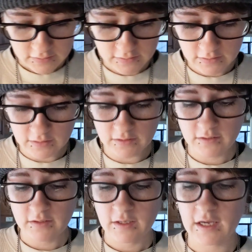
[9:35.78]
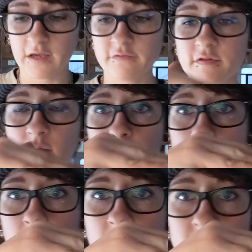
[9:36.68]
he has
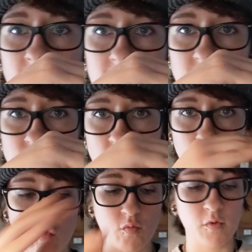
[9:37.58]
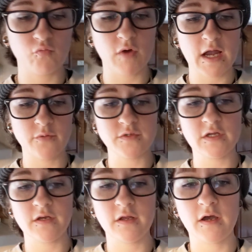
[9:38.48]
them kind of like a dome
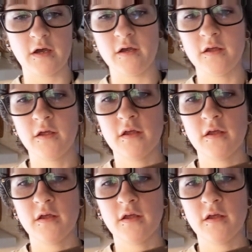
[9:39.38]
rounded. Uh,